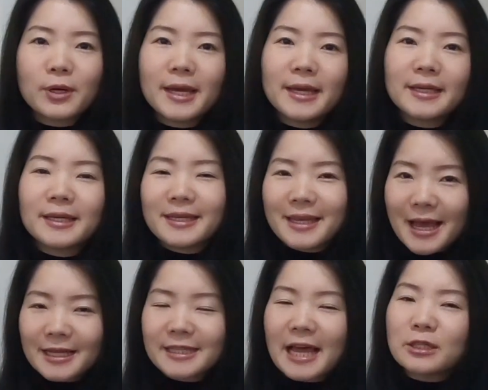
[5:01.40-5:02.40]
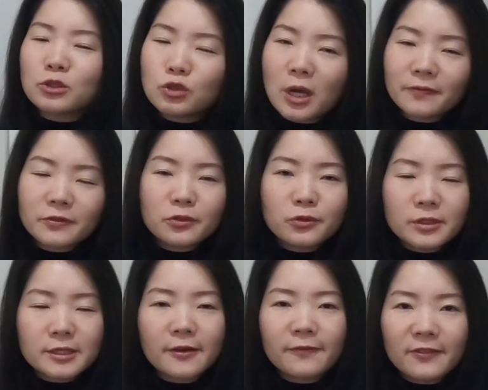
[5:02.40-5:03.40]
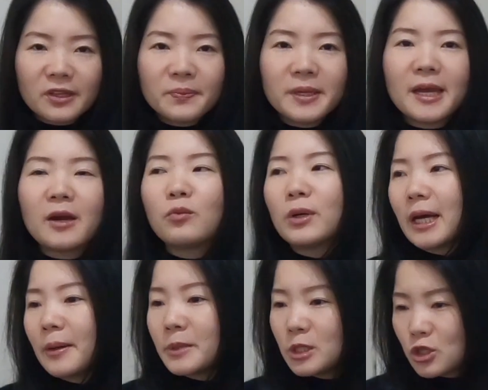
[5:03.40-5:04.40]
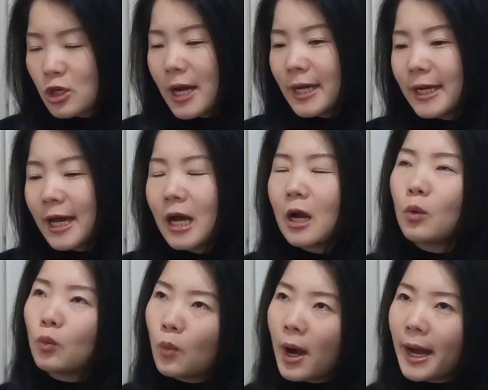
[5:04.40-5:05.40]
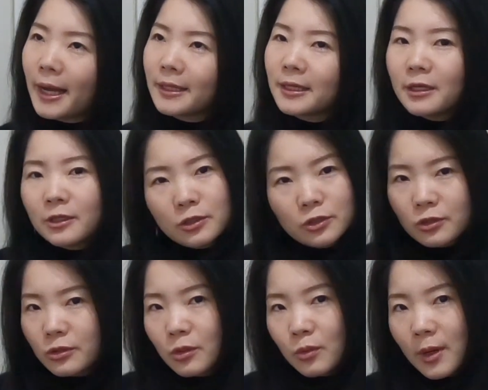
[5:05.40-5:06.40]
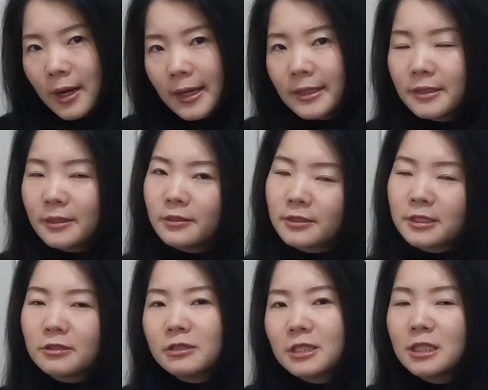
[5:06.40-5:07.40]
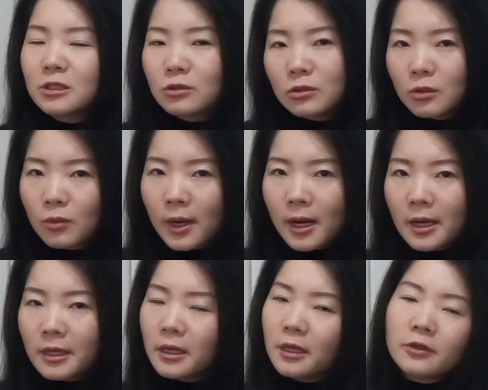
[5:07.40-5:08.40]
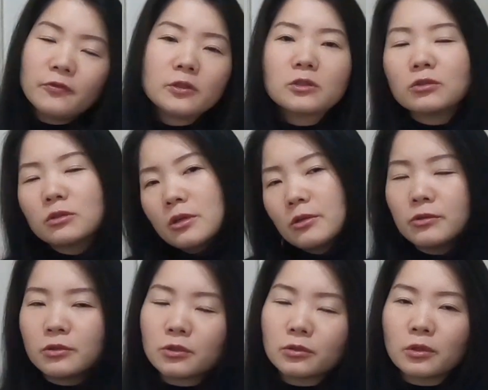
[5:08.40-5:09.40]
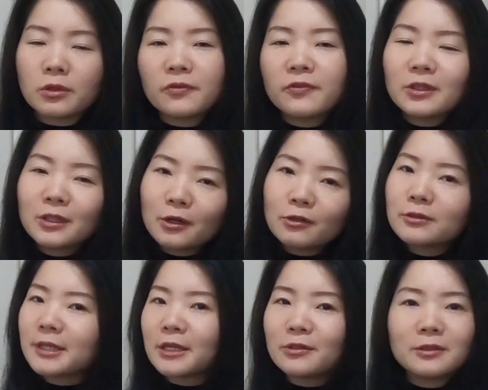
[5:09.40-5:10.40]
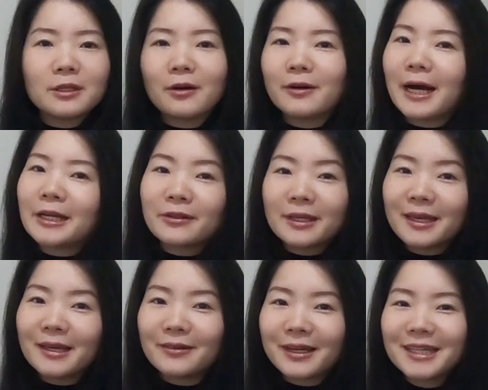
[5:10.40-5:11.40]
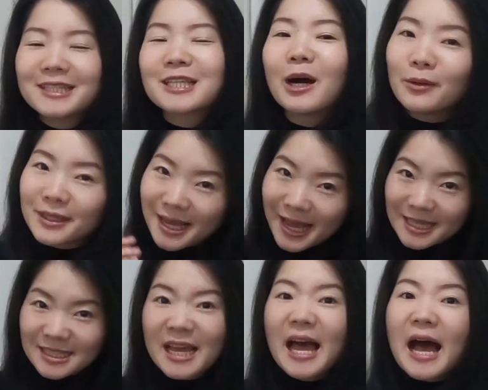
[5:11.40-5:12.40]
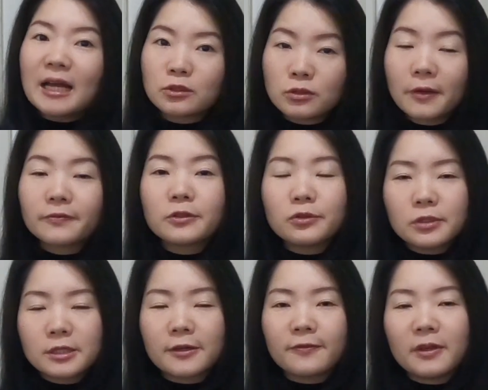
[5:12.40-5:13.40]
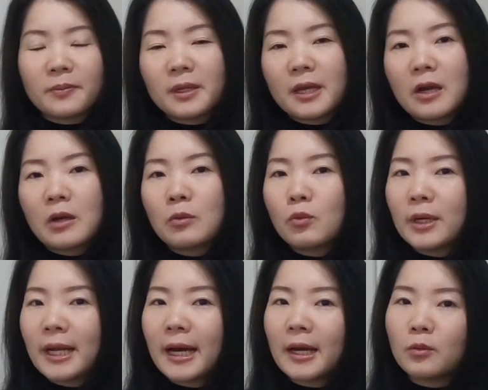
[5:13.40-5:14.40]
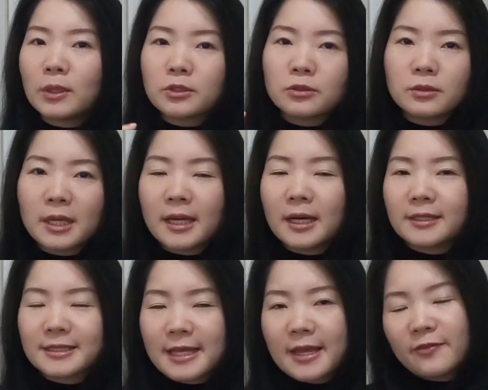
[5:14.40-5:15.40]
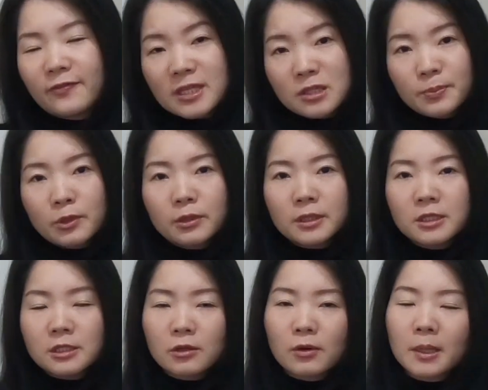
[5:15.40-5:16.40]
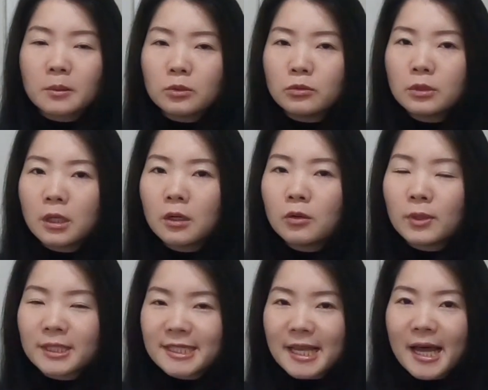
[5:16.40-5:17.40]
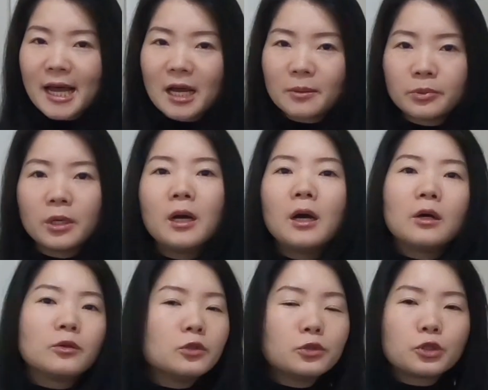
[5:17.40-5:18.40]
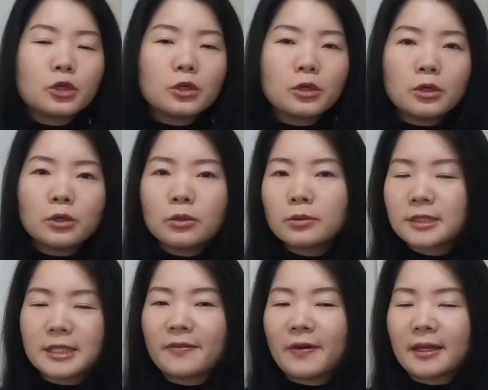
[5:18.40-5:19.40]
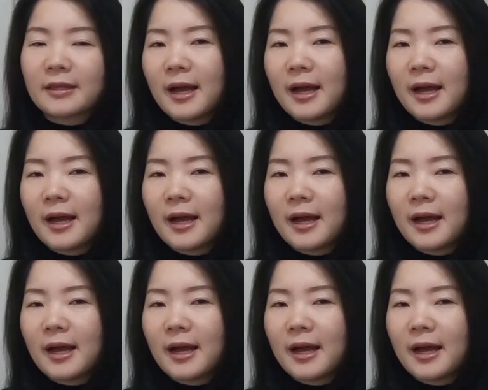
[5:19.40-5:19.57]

Rick. Yes, I do have to use a VPN when I'm in China. Why? You don't know why? You seriously don't know why? If you don't know, you don't know. If you know, then you know. I don't care, okay? So yes, I do have to use the VPN when I want to get on, say, Facebook, Instagram, Google, WhatsApp, YouTube, stuff like